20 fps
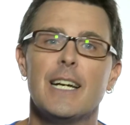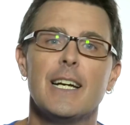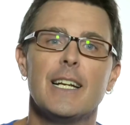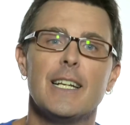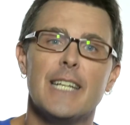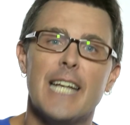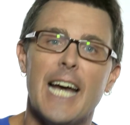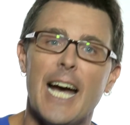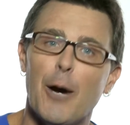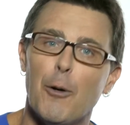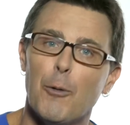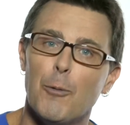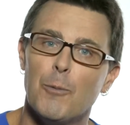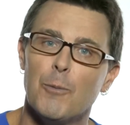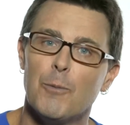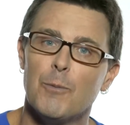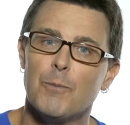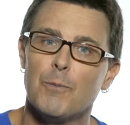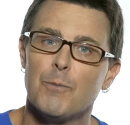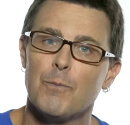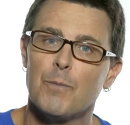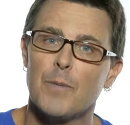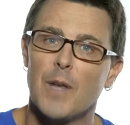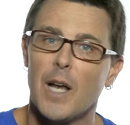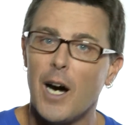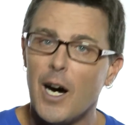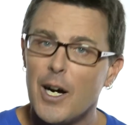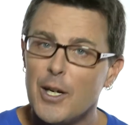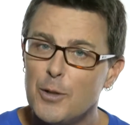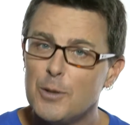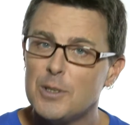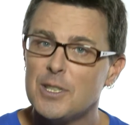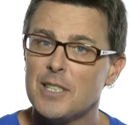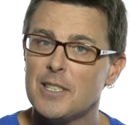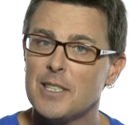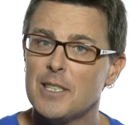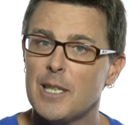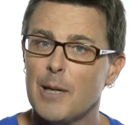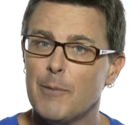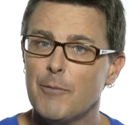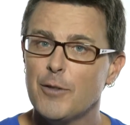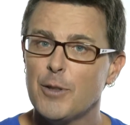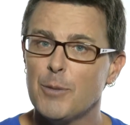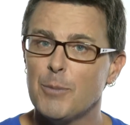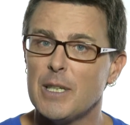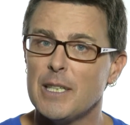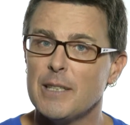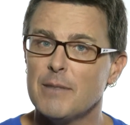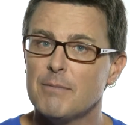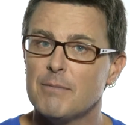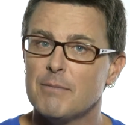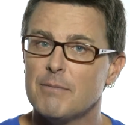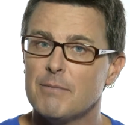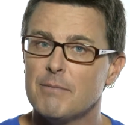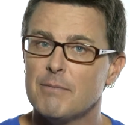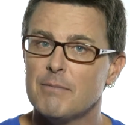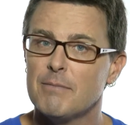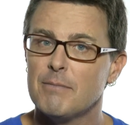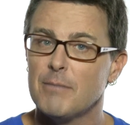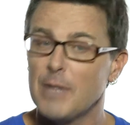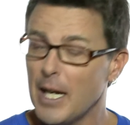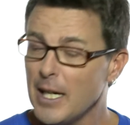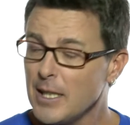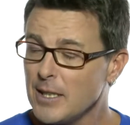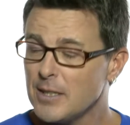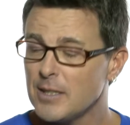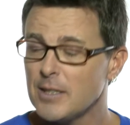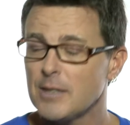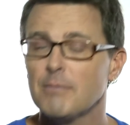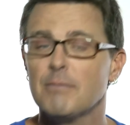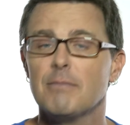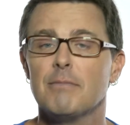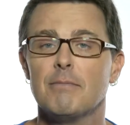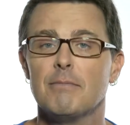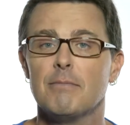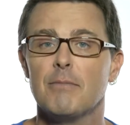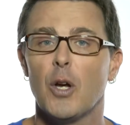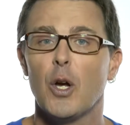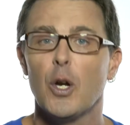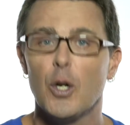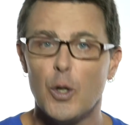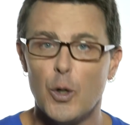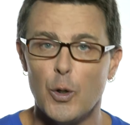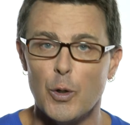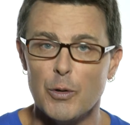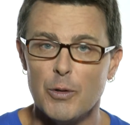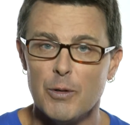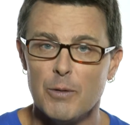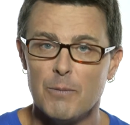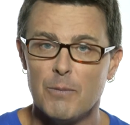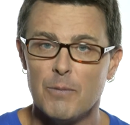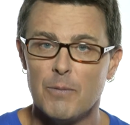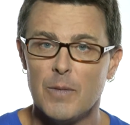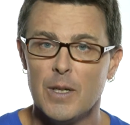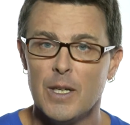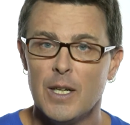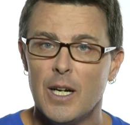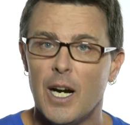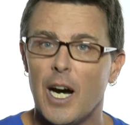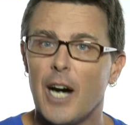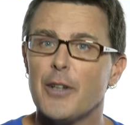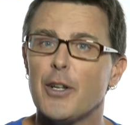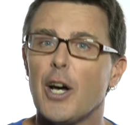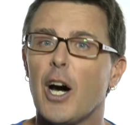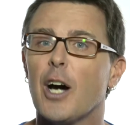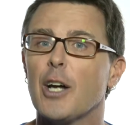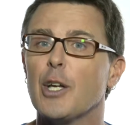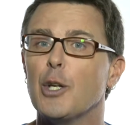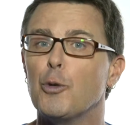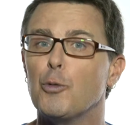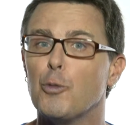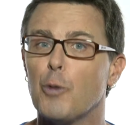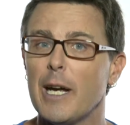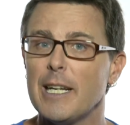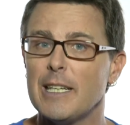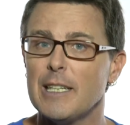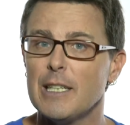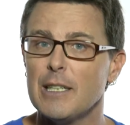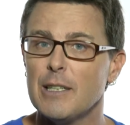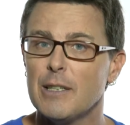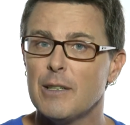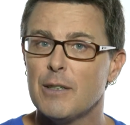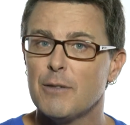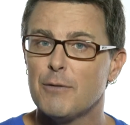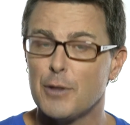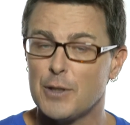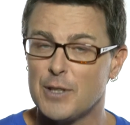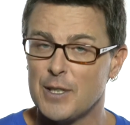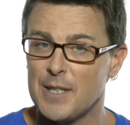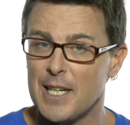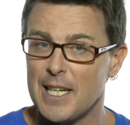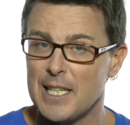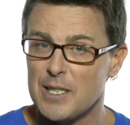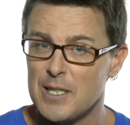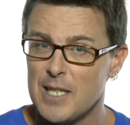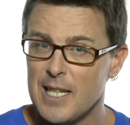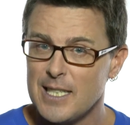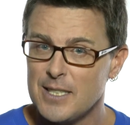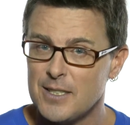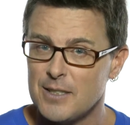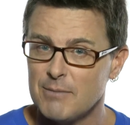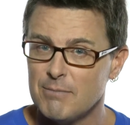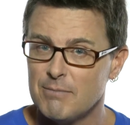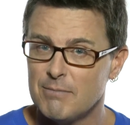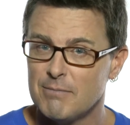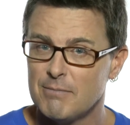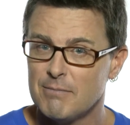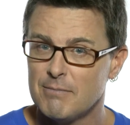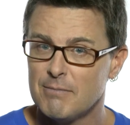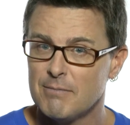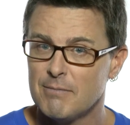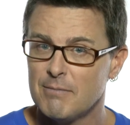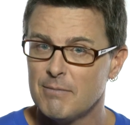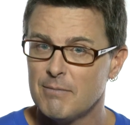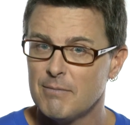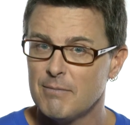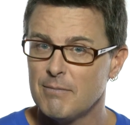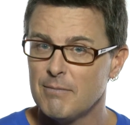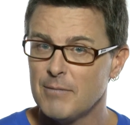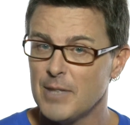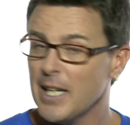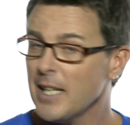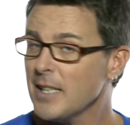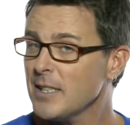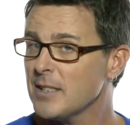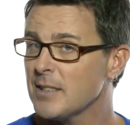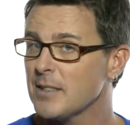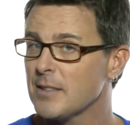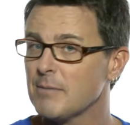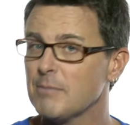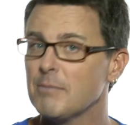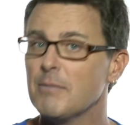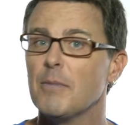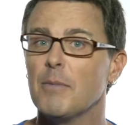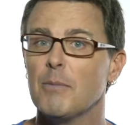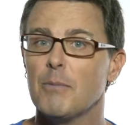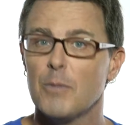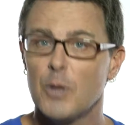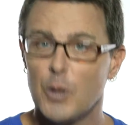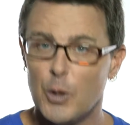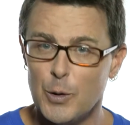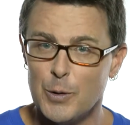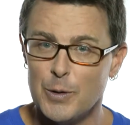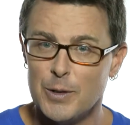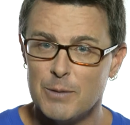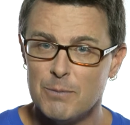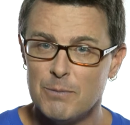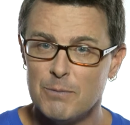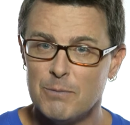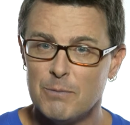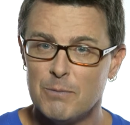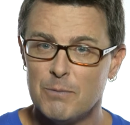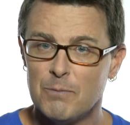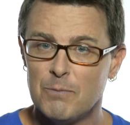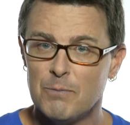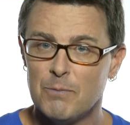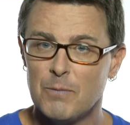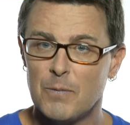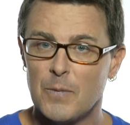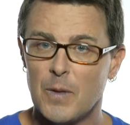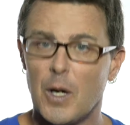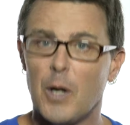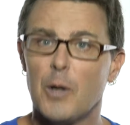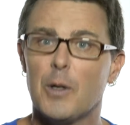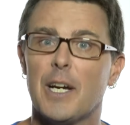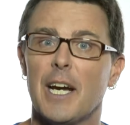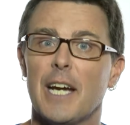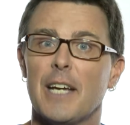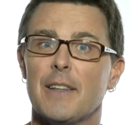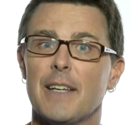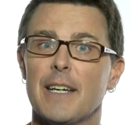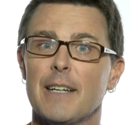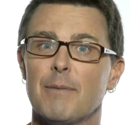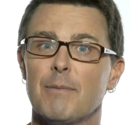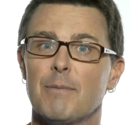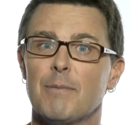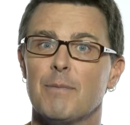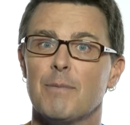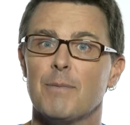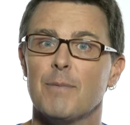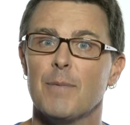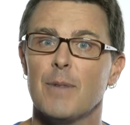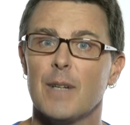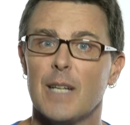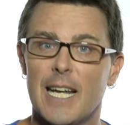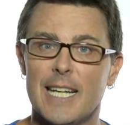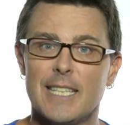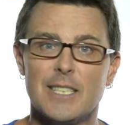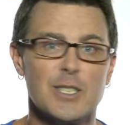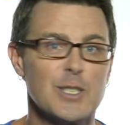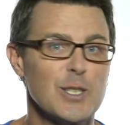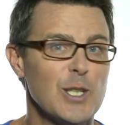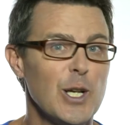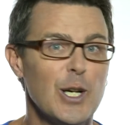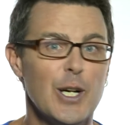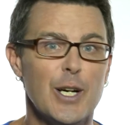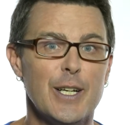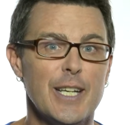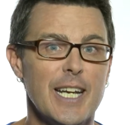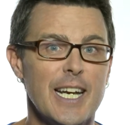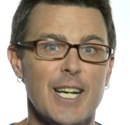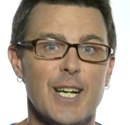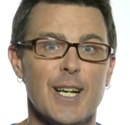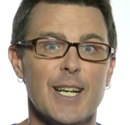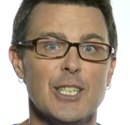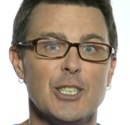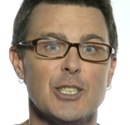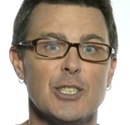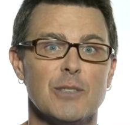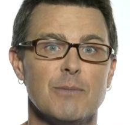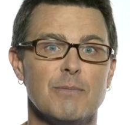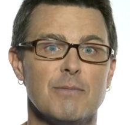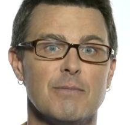Now, are you sitting comfortably? Yes? Good. And are you ready for today's lesson? Yes? Good. Okay then, let's learn English.